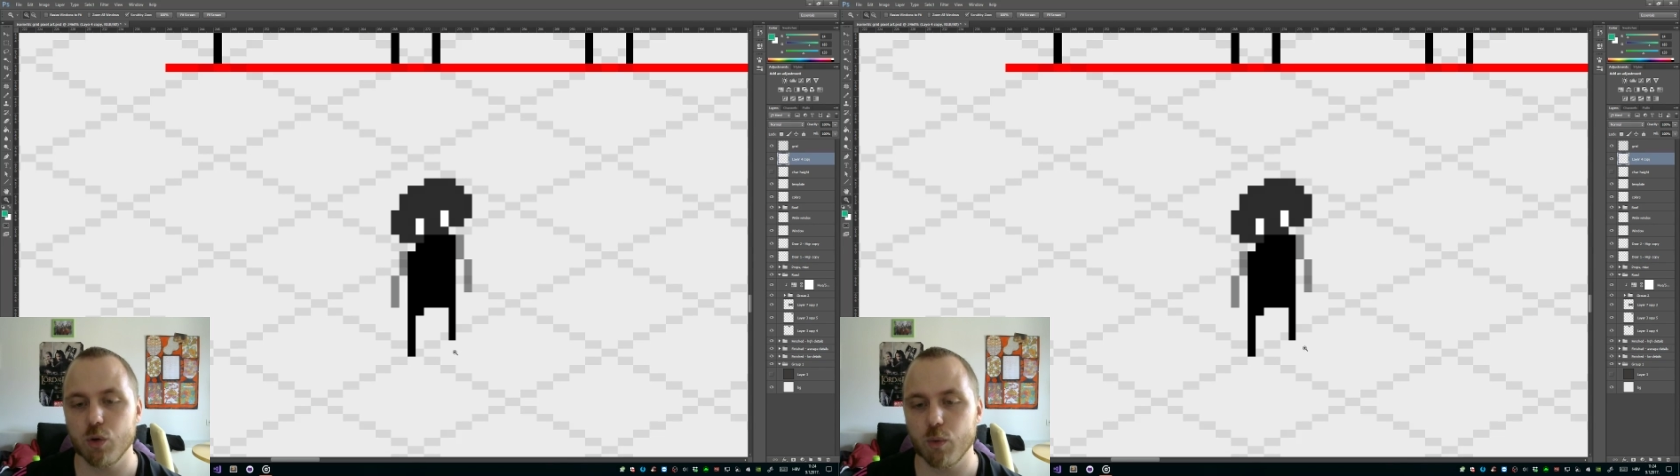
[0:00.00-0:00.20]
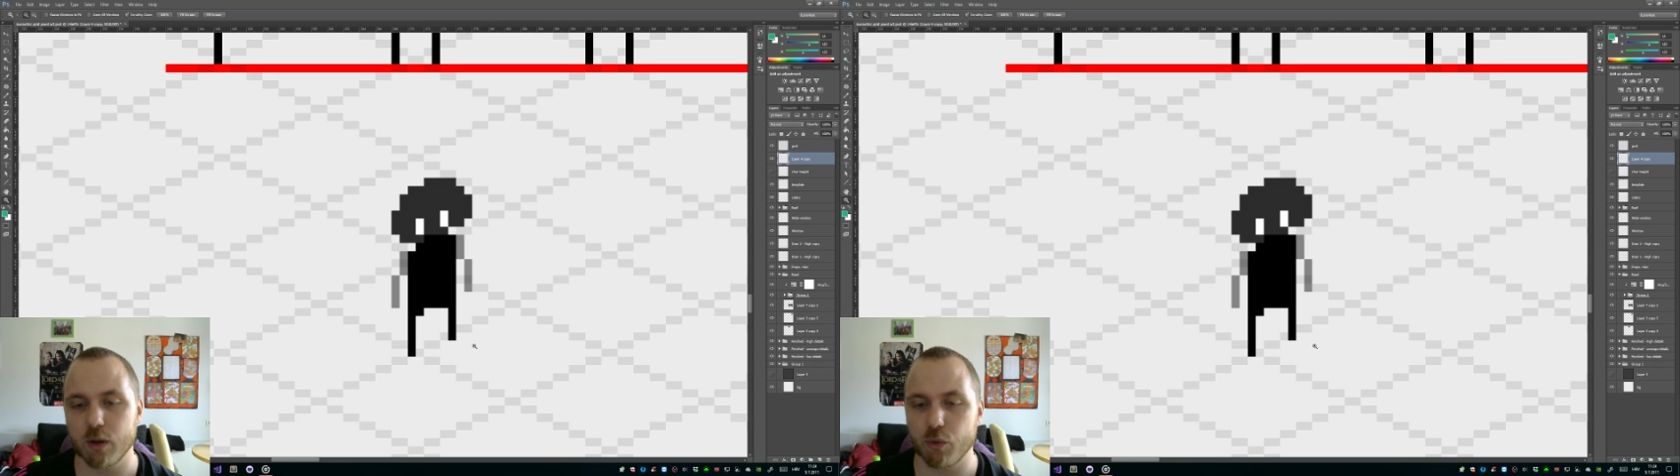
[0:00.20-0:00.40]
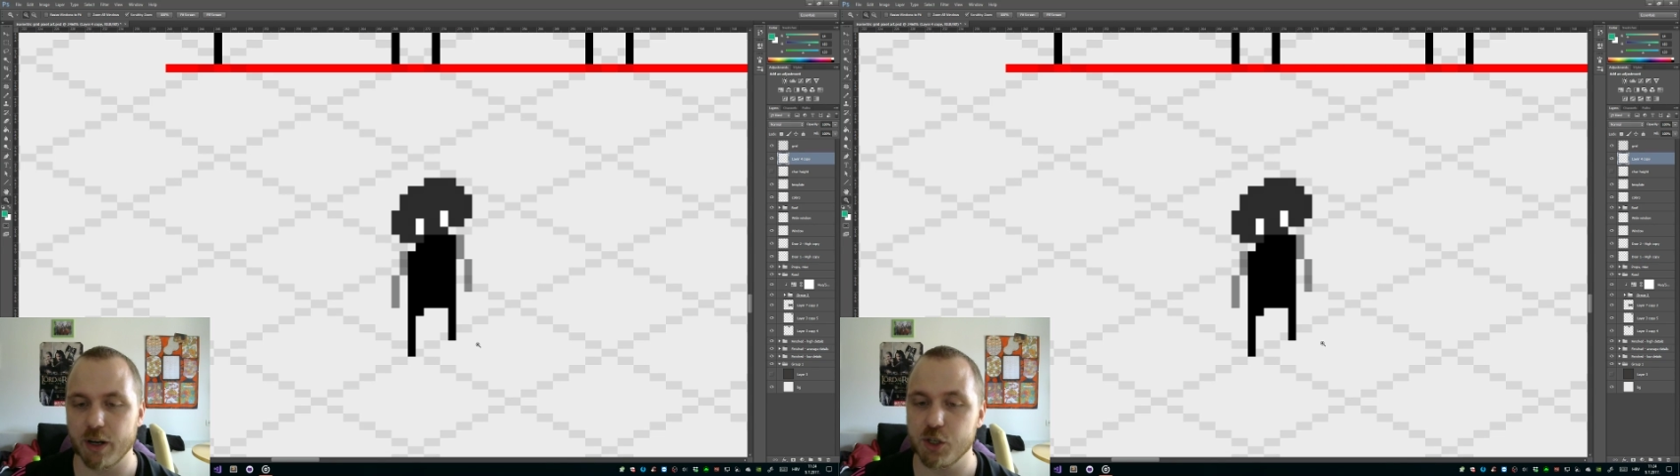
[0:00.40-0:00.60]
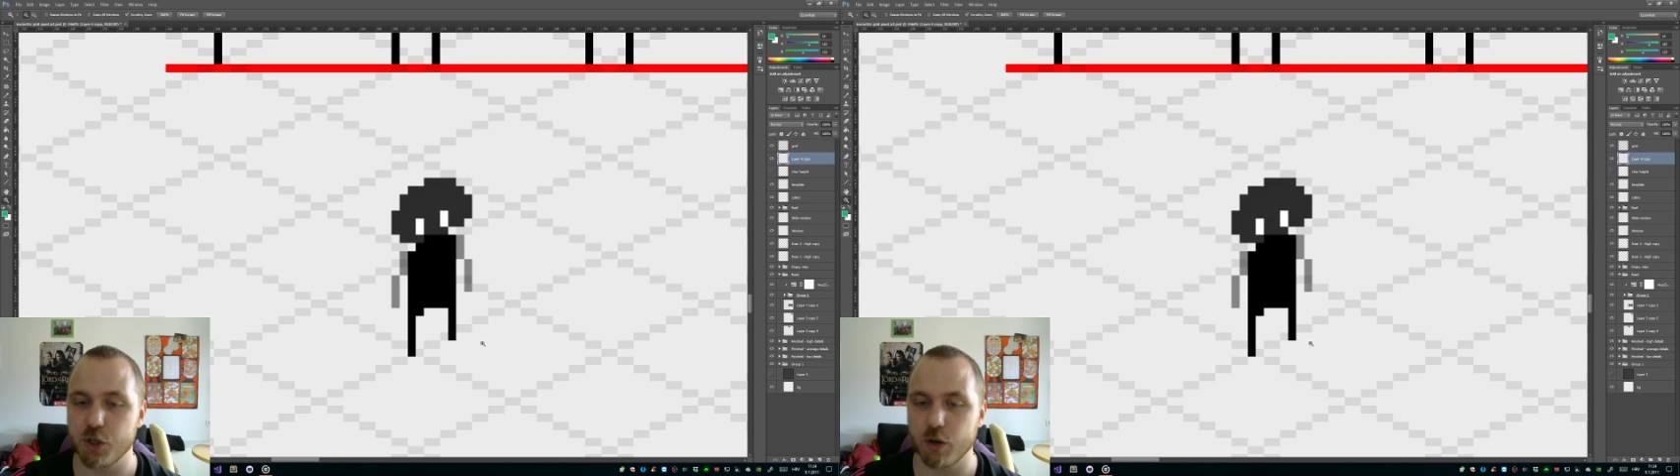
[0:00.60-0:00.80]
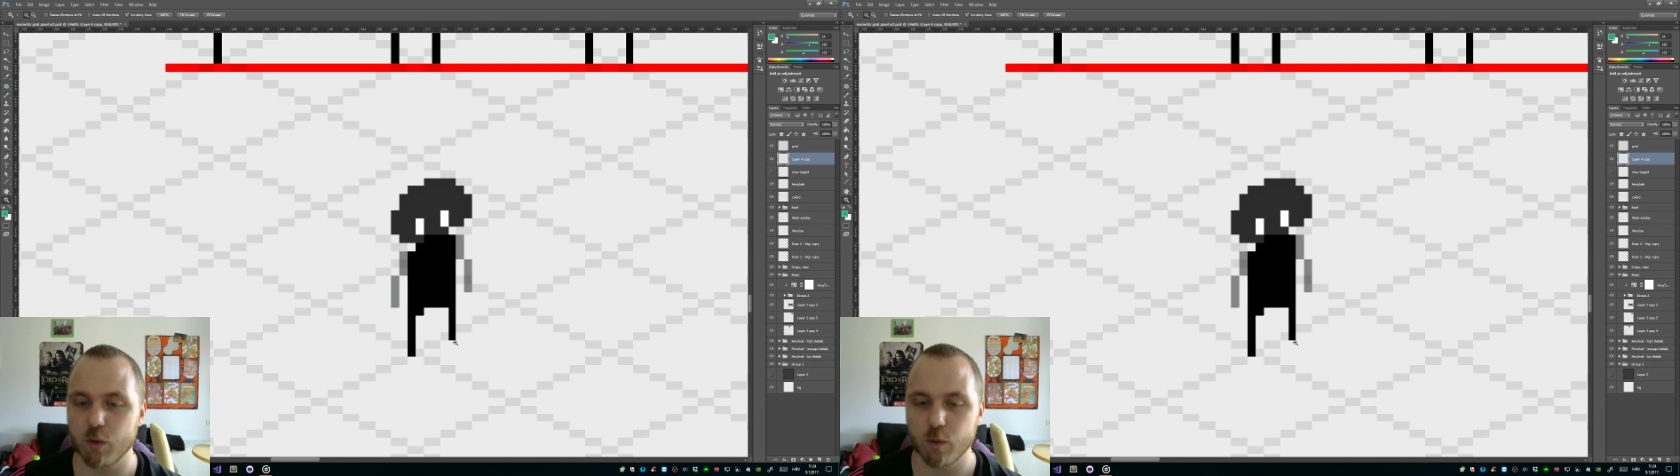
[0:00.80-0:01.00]
to 1
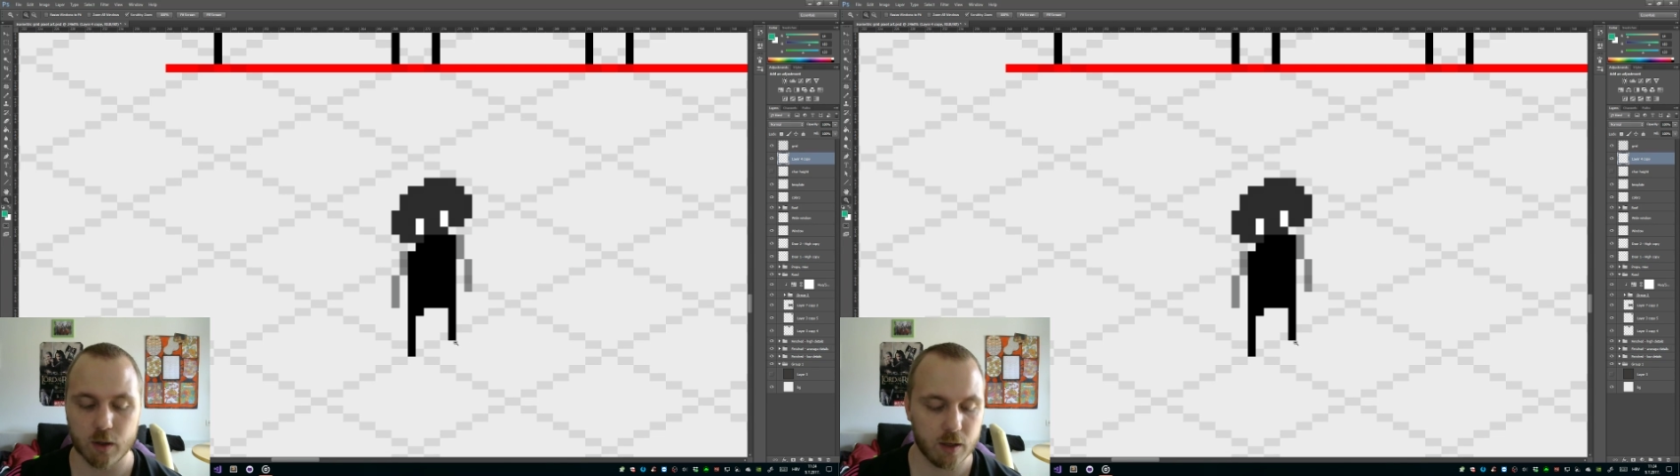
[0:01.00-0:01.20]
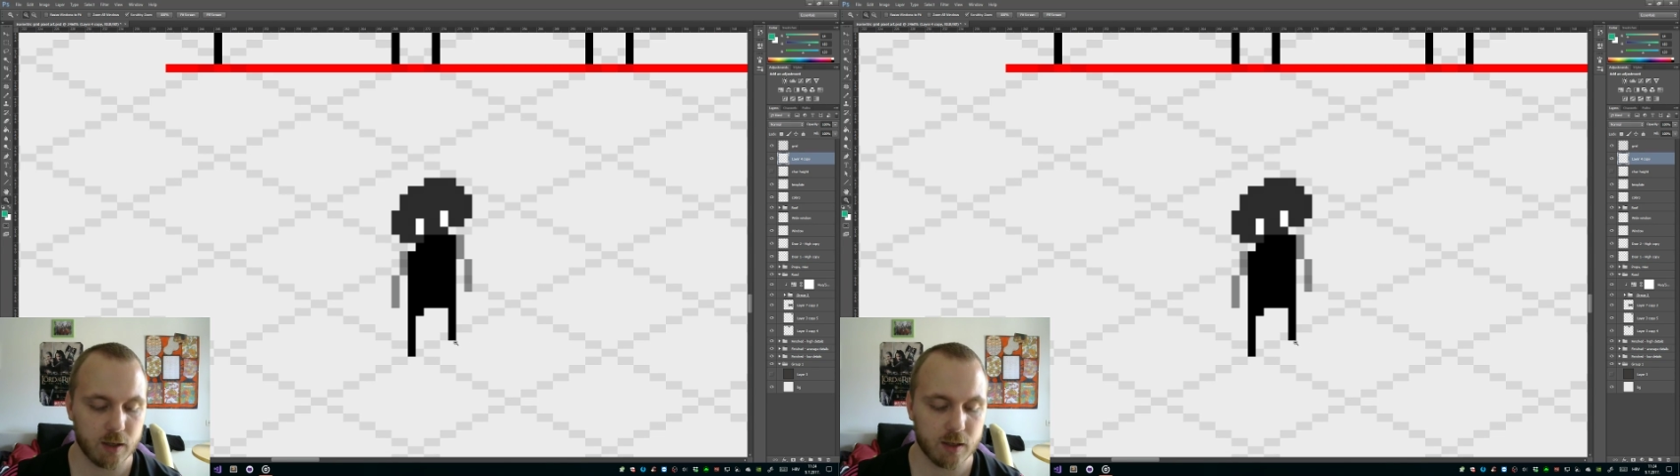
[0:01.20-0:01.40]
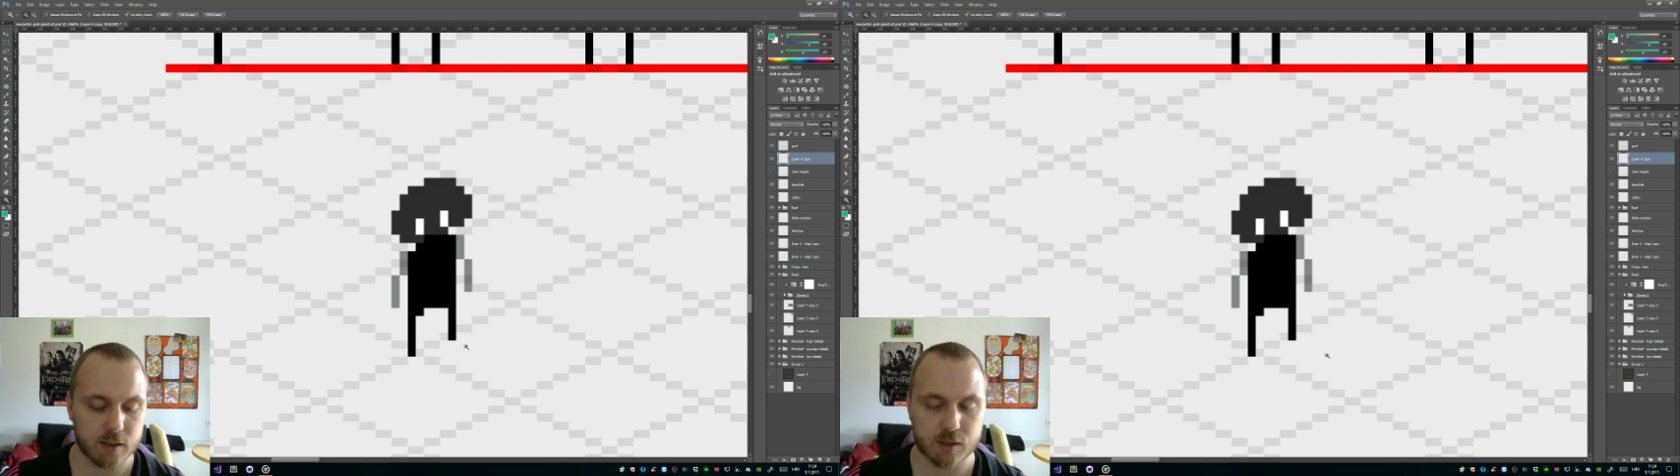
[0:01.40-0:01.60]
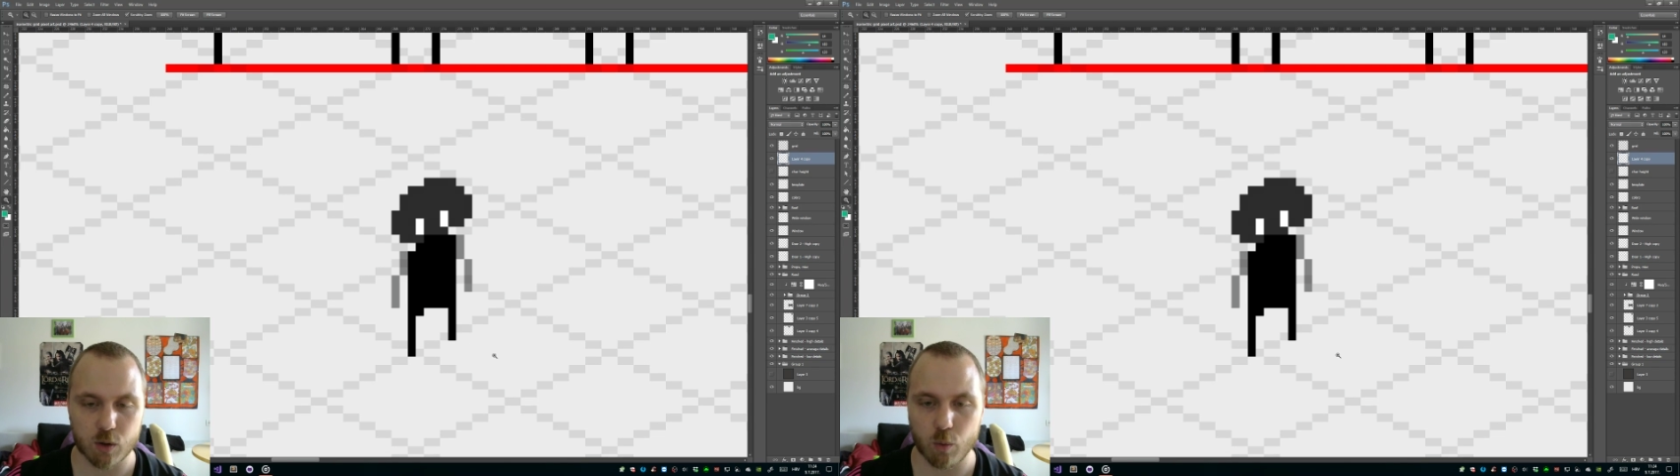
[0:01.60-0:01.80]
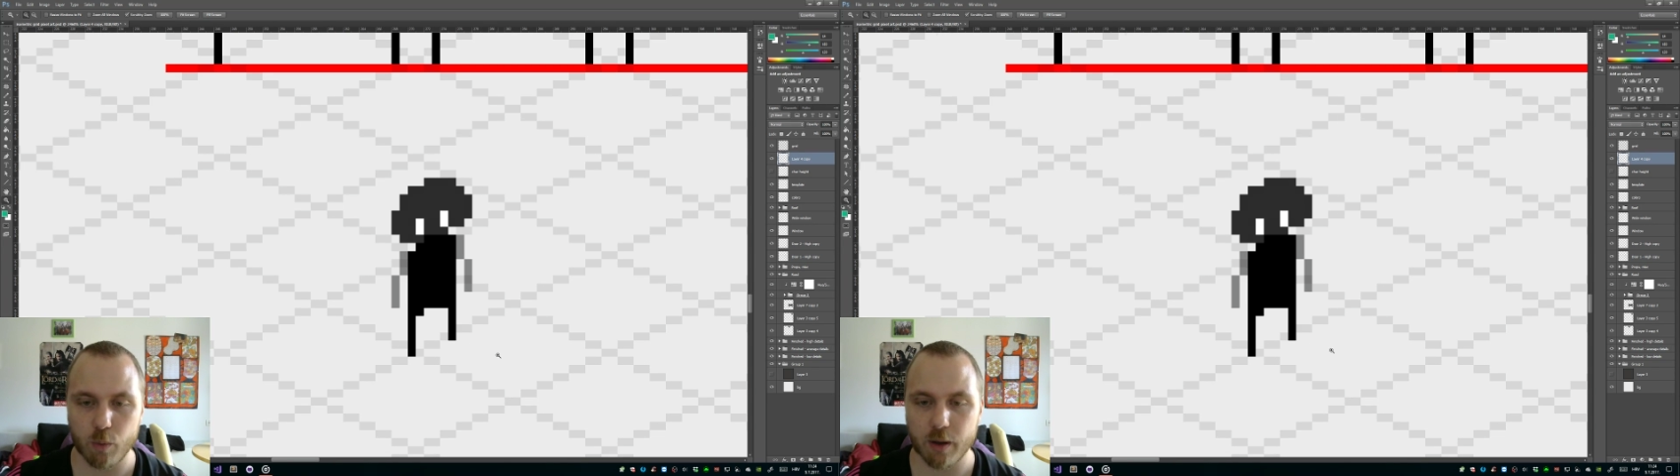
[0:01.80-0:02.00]
ratio. So